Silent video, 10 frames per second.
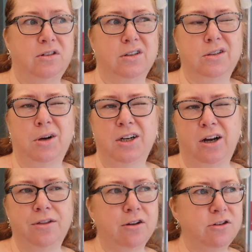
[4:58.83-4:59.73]
I think
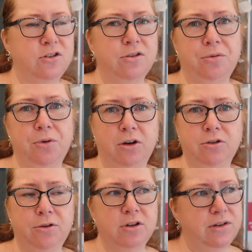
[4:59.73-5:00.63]
I'll just do three. I'll
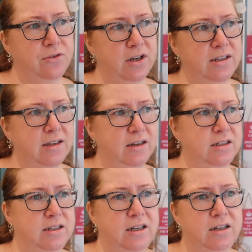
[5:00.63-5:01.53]
do Thursday, Friday,
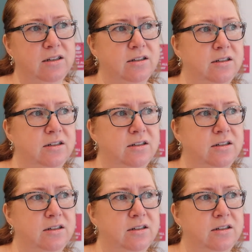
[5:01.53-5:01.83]
Saturday.